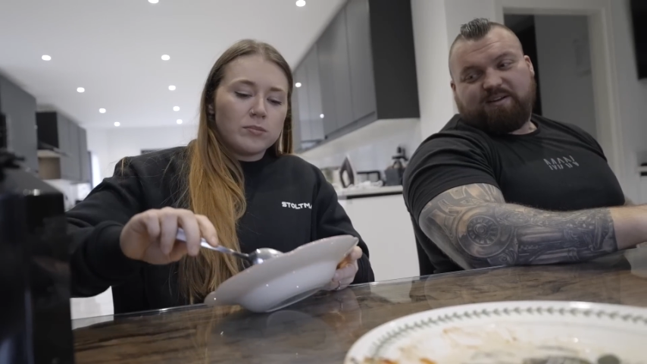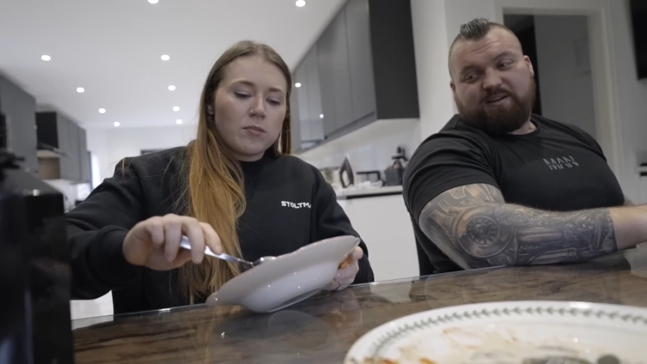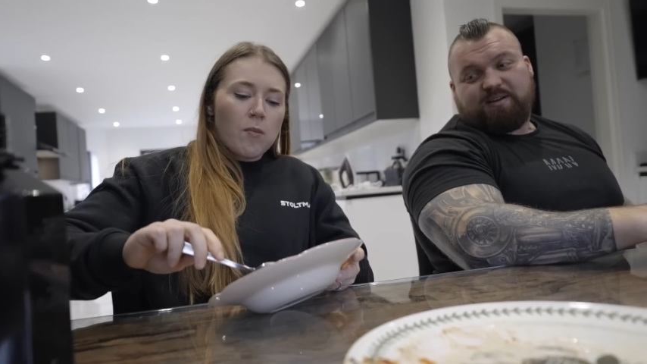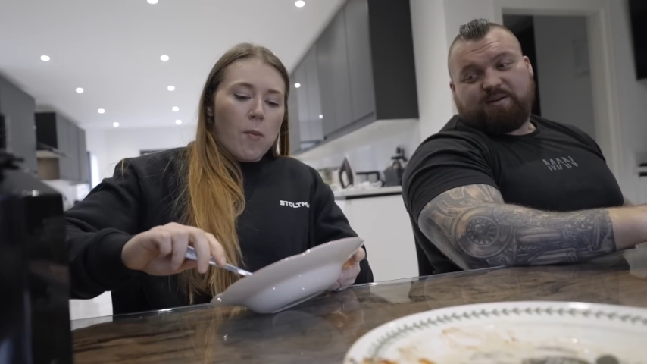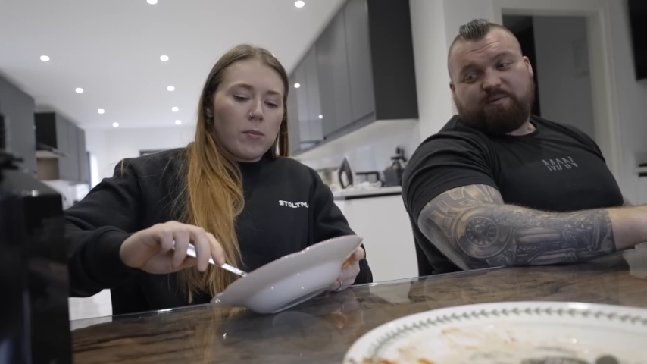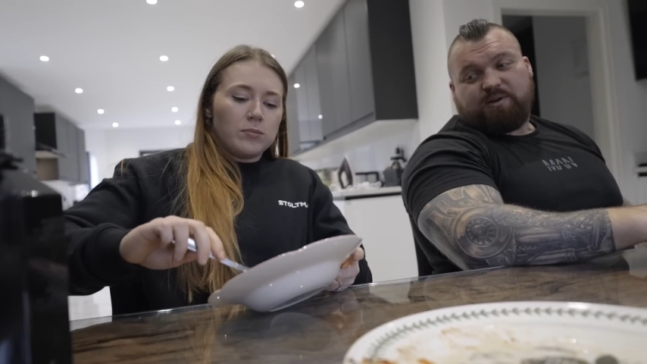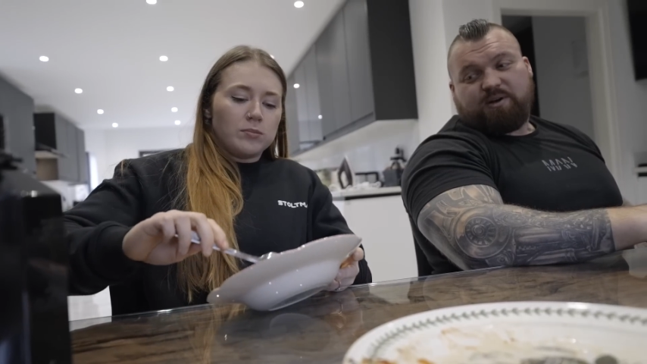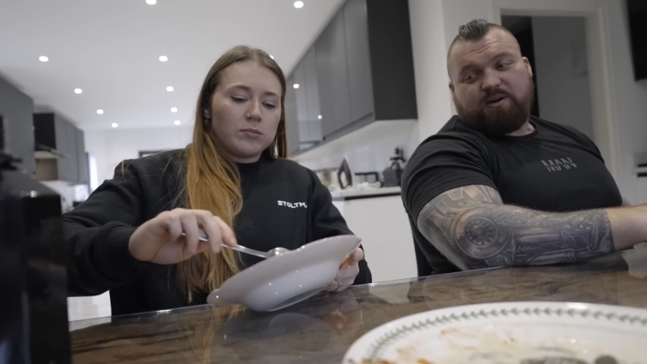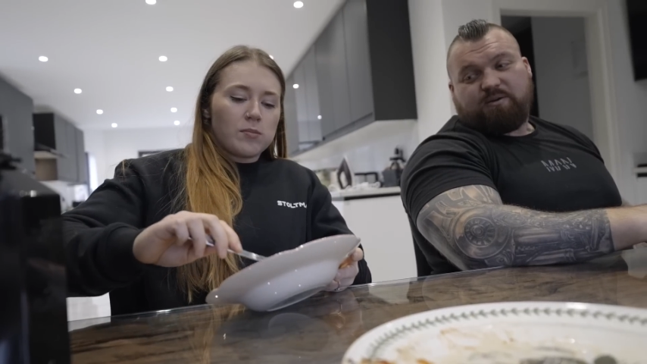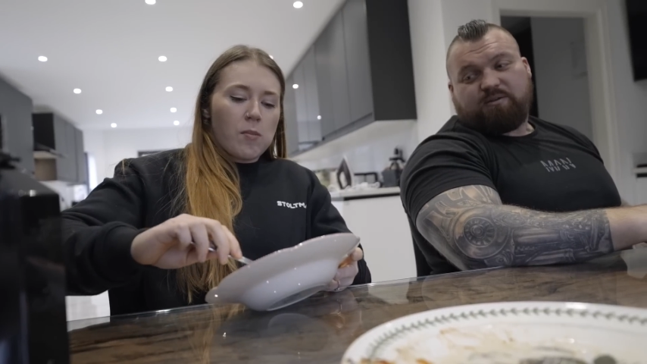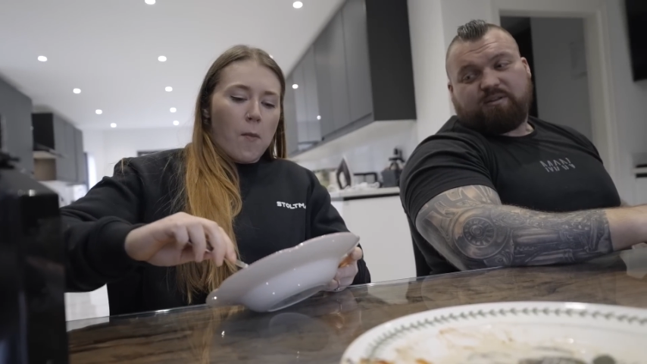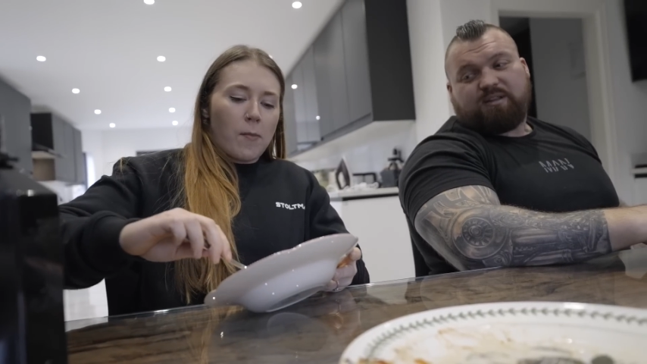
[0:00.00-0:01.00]
Speaker 1: Here we
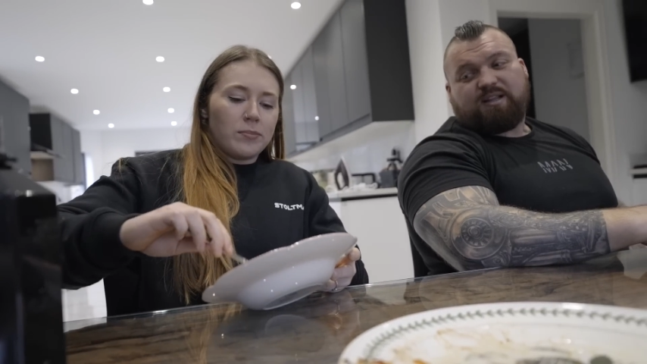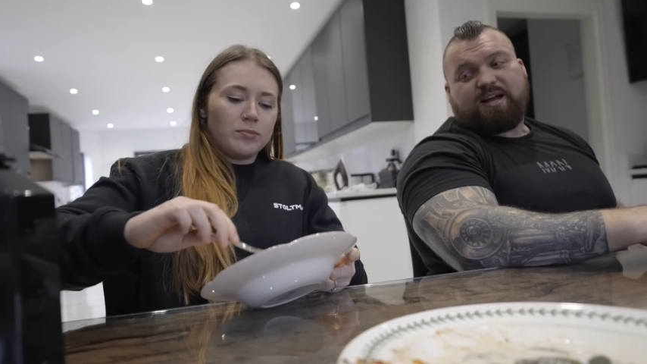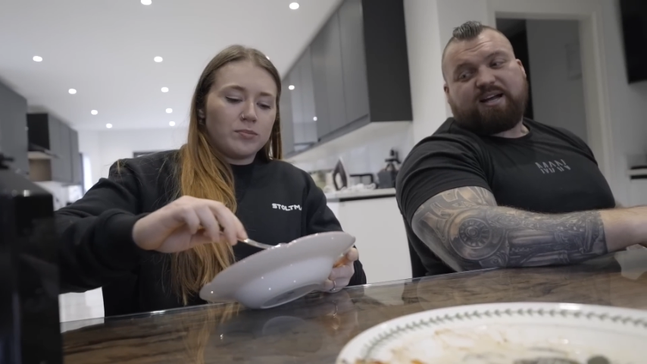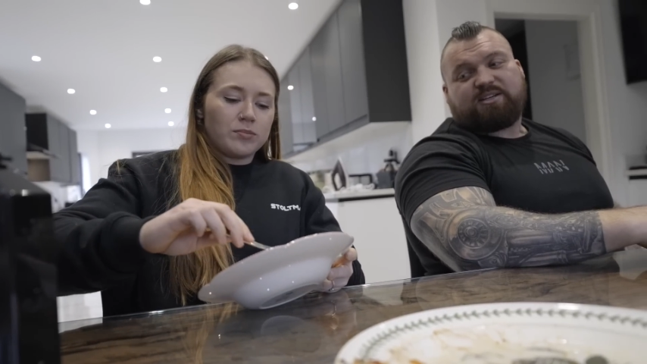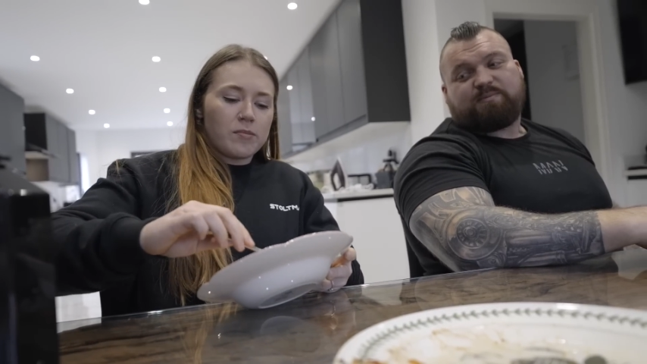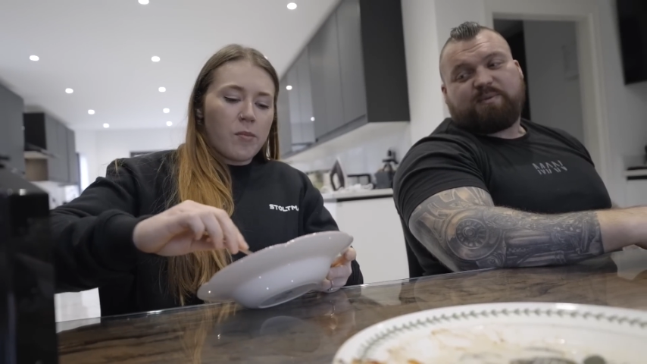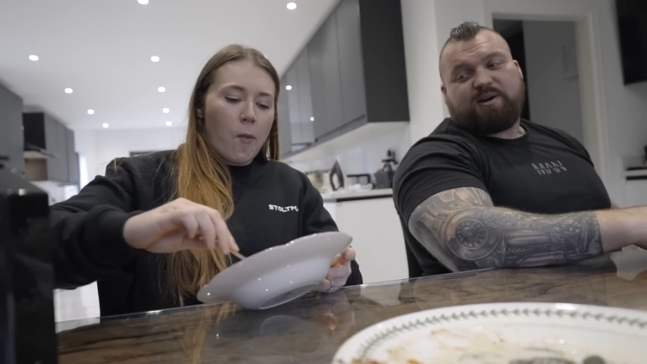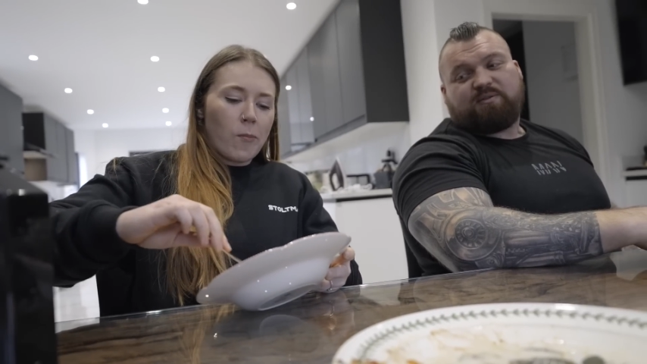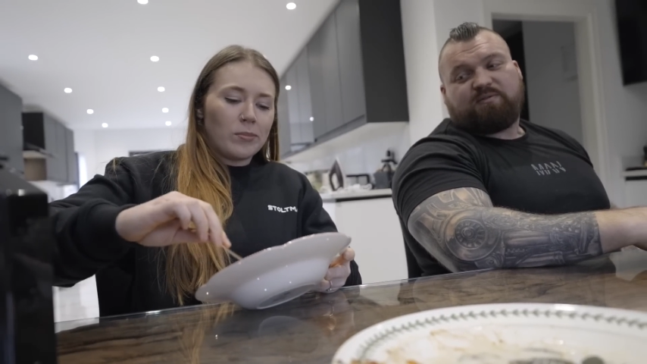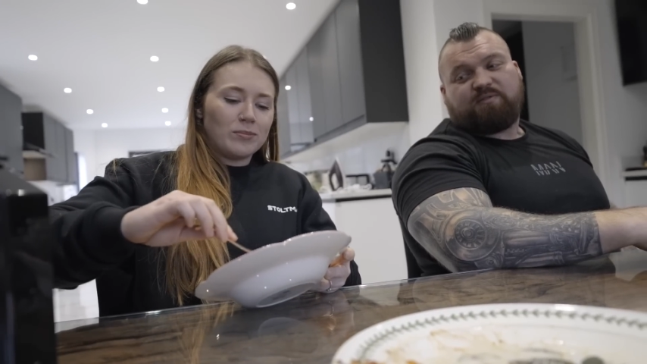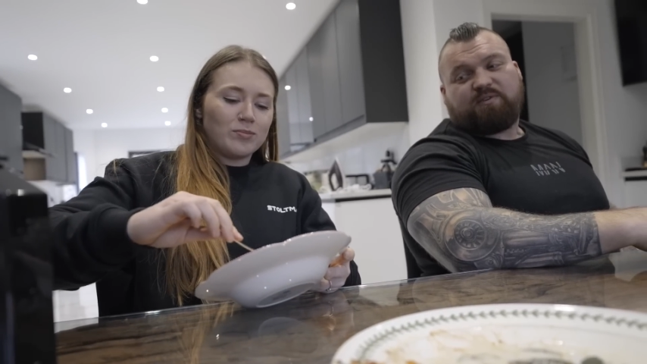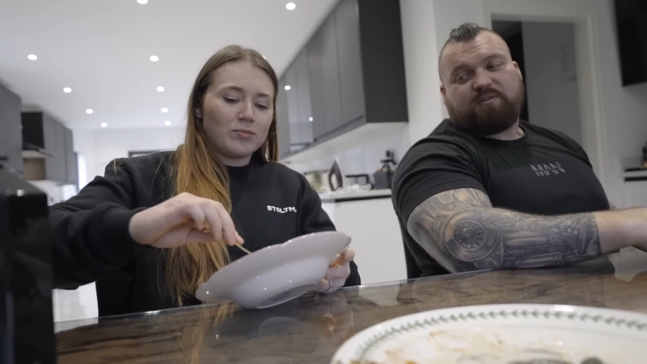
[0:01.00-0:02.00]
go, last
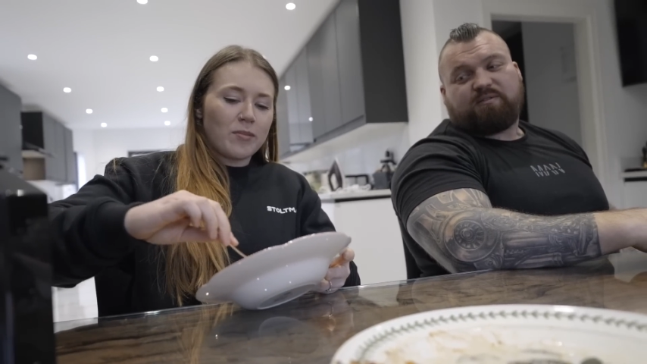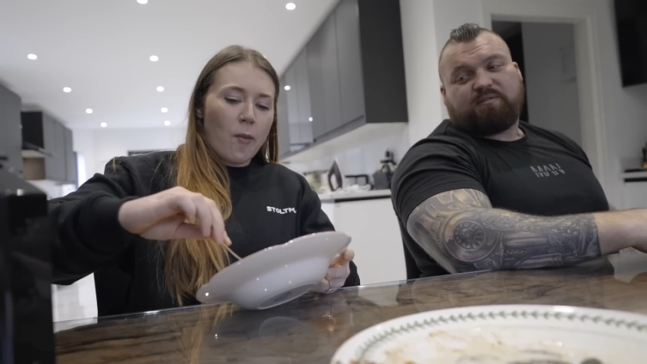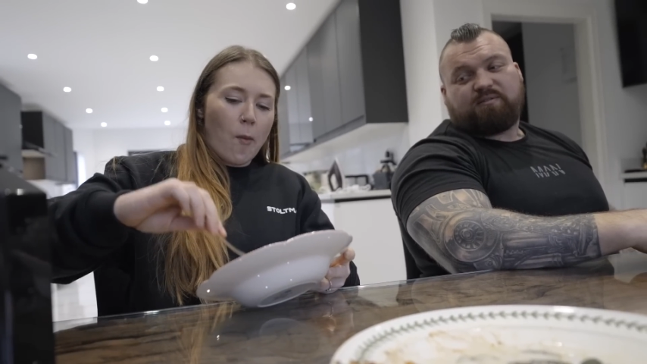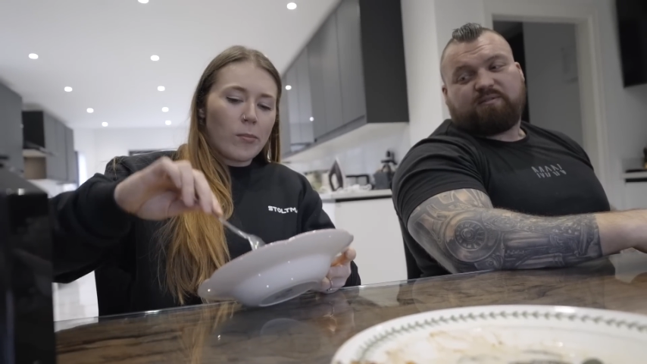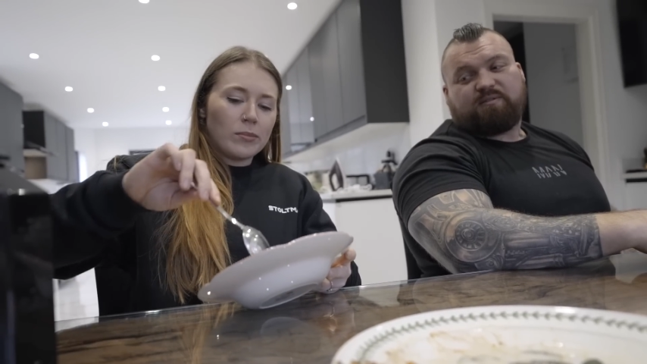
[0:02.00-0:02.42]
mouthful.